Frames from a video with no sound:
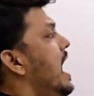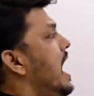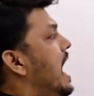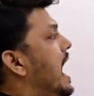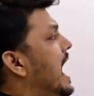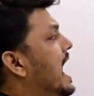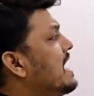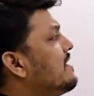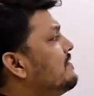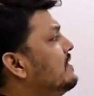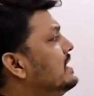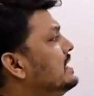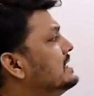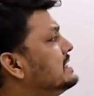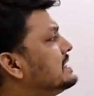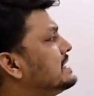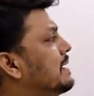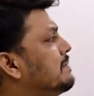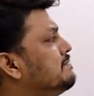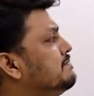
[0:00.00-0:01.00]
I will
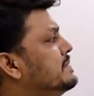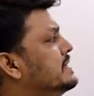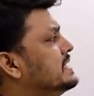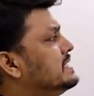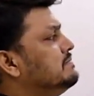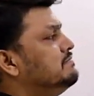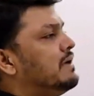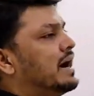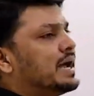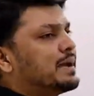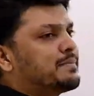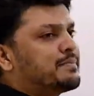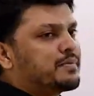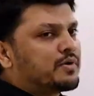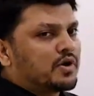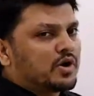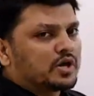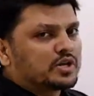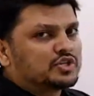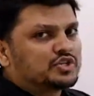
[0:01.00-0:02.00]
submit my
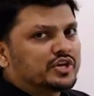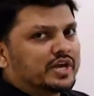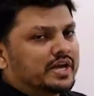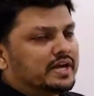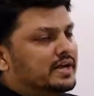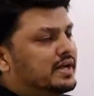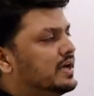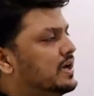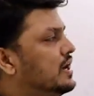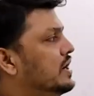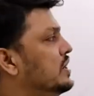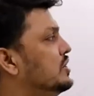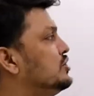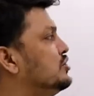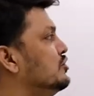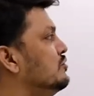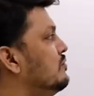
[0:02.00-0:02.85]
project